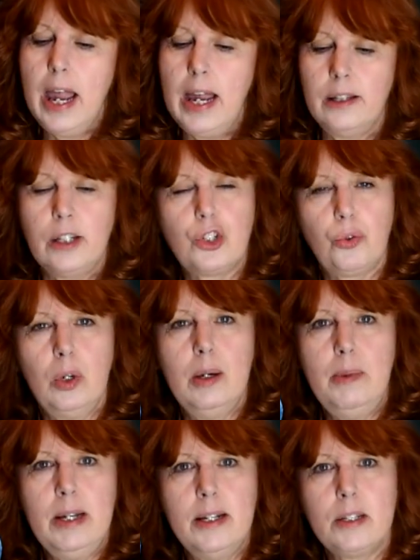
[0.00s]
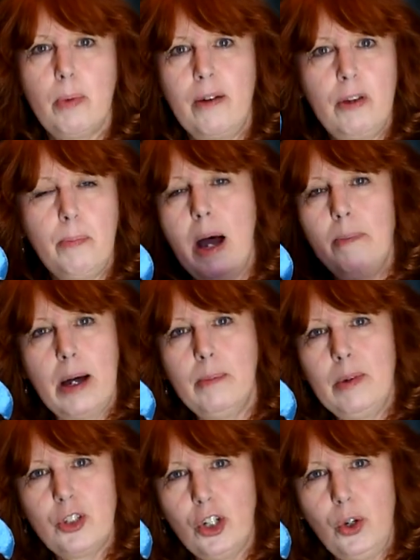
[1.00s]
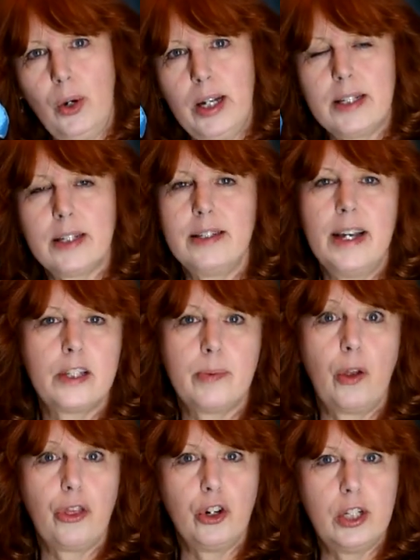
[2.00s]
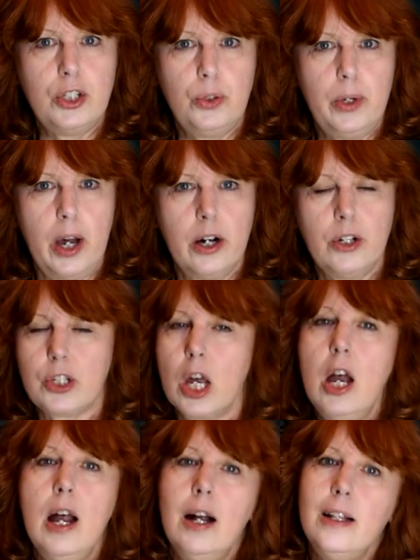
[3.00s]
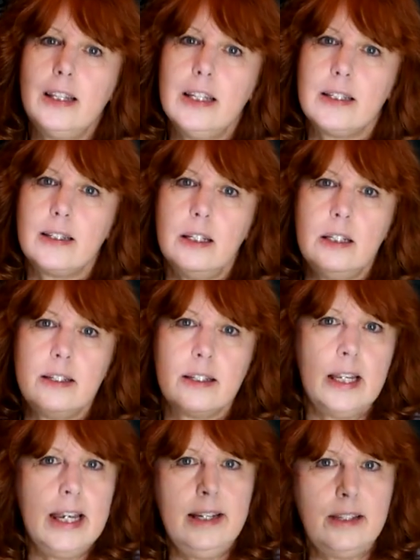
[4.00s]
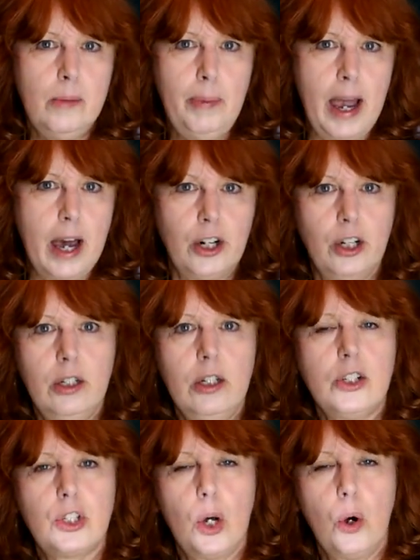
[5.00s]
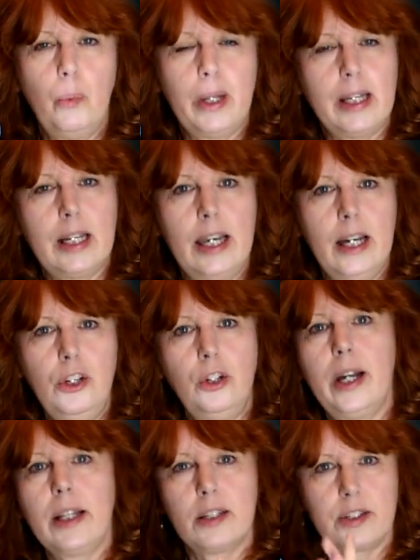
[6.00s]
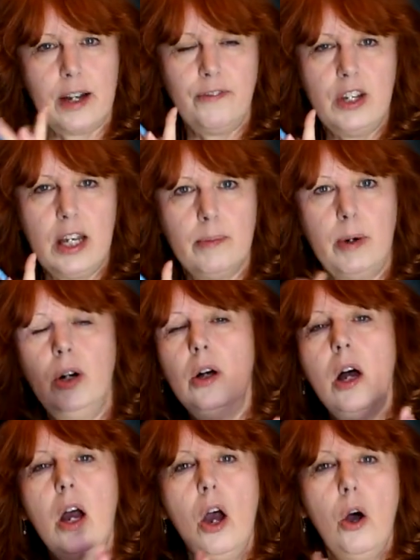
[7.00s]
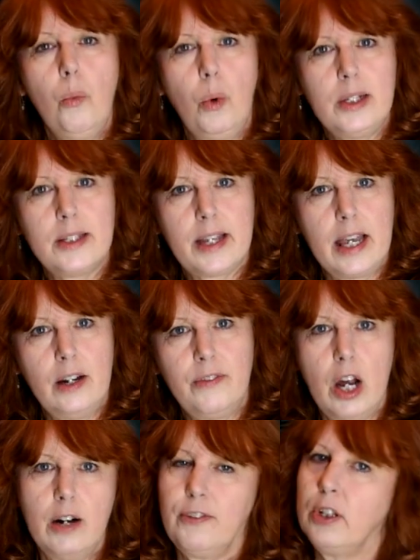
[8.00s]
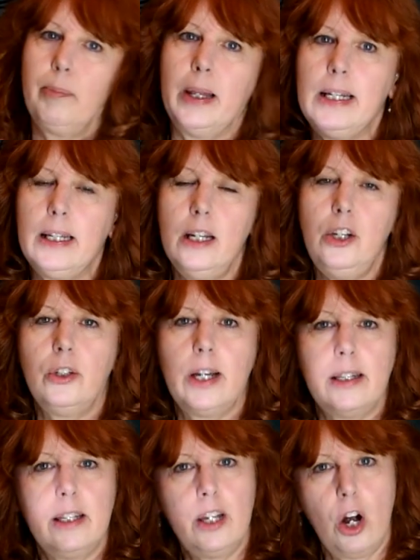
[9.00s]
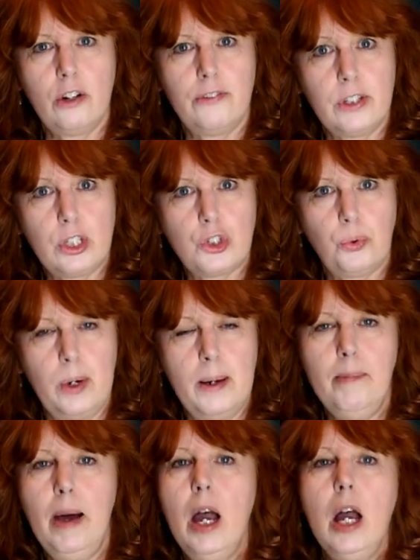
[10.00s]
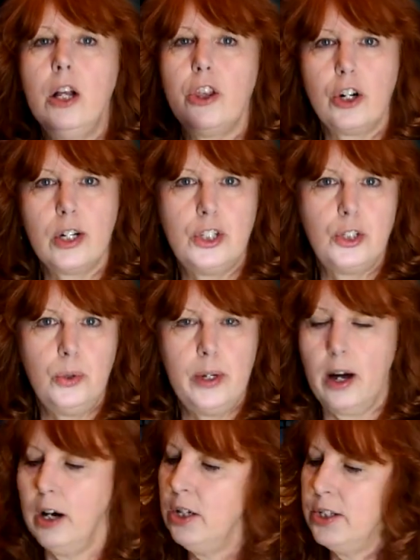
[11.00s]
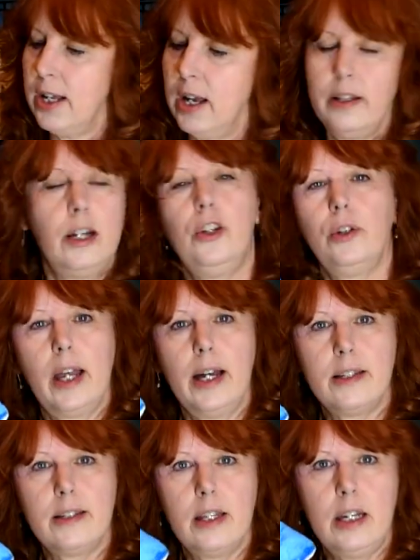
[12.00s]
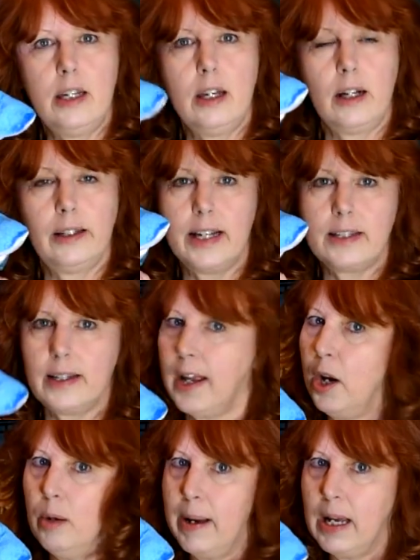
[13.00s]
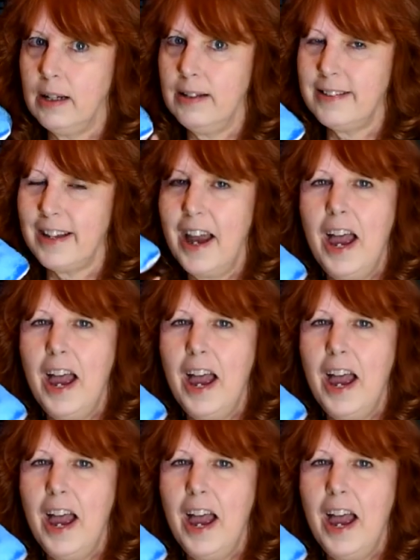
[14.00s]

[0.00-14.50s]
and the trim is puffy pom-pom and turquoise. It takes about 32 yards. This is an easy pattern, so with the kit you'll get the stuffed animal, 1 skein of yarn for the blanket, you'll get the yarn for the trim, 32 yards, and then you'll get the elastic hairband,